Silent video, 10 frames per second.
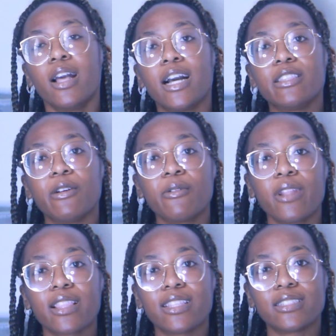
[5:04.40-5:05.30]
I don't
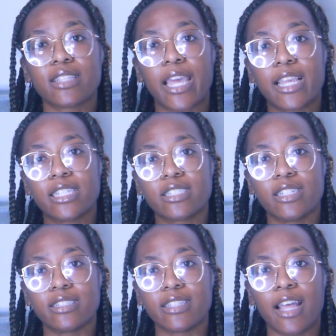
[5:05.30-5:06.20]
like this cage
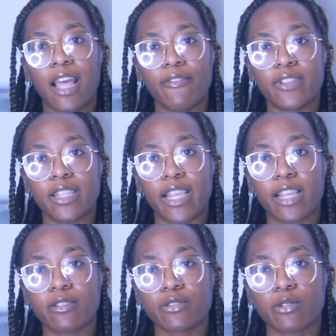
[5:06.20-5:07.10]
does not have any
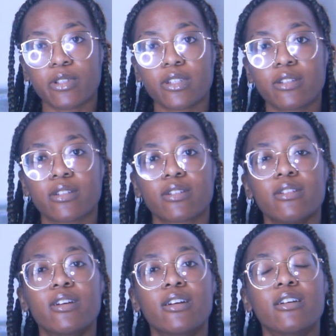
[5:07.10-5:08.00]
handles on it.
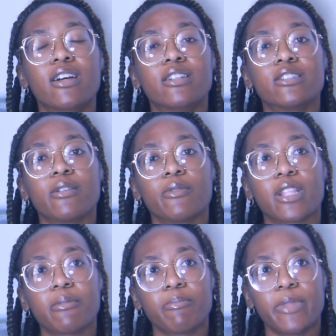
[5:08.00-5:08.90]
So when
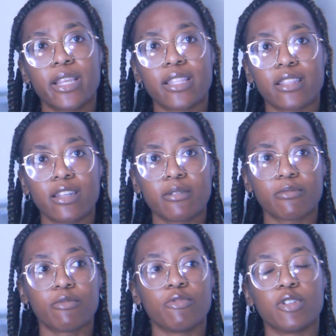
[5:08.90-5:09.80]
I'm picking it up,
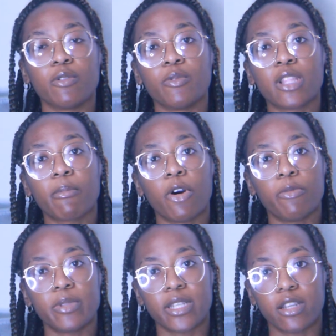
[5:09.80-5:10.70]
well, when I'm
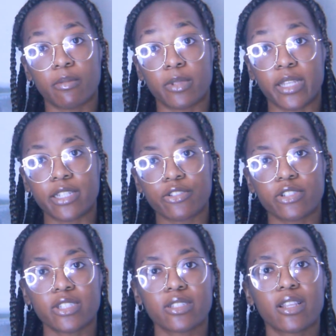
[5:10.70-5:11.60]
opening up the
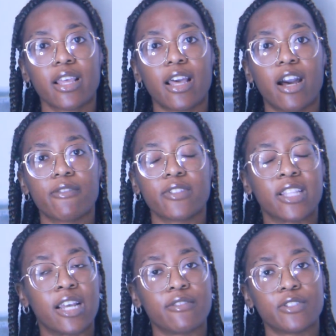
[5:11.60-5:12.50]
entrance, I often
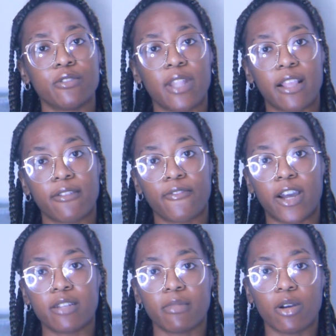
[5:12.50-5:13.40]
have to like
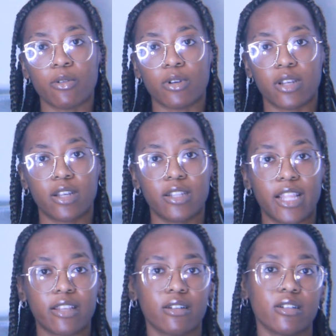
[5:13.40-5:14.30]
find out
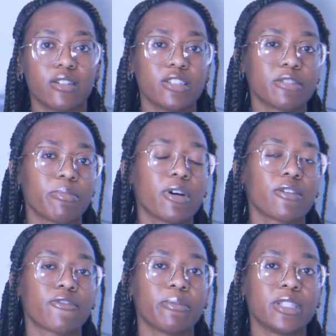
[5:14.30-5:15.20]
like a good
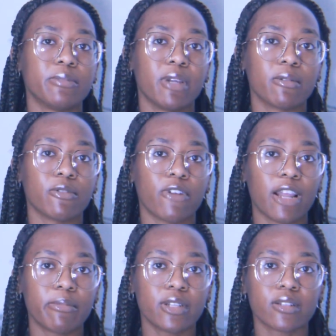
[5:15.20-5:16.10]
spot for me to be able to
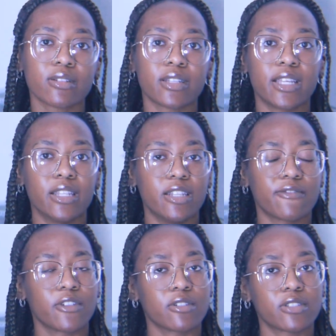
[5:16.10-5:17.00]
grab it and
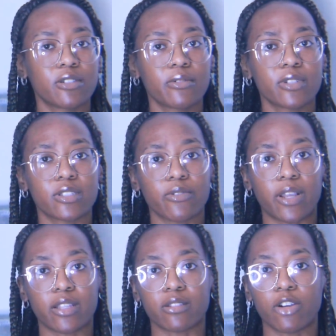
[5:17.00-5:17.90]
lift onto it so
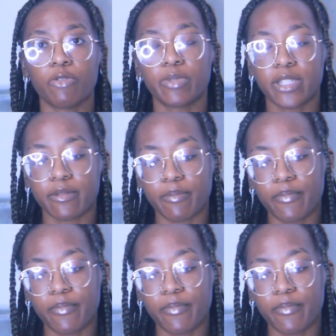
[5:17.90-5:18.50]
I can open it.